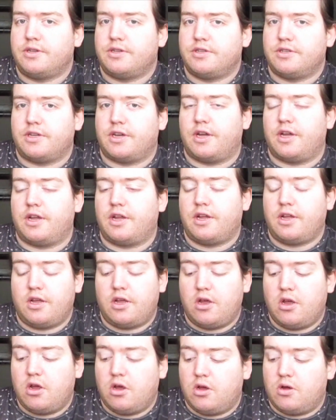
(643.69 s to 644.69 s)
So
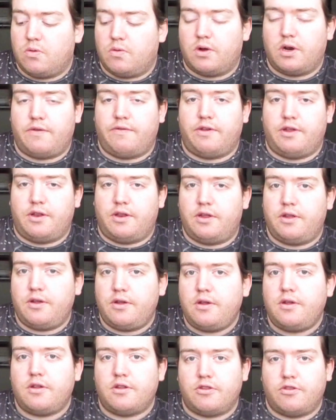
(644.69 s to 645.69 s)
whatever you
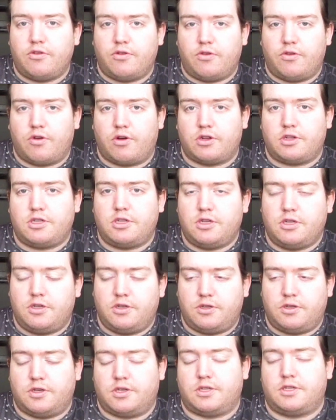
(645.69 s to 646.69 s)
do not
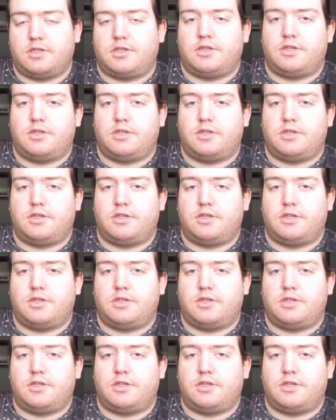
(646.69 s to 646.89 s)
do it.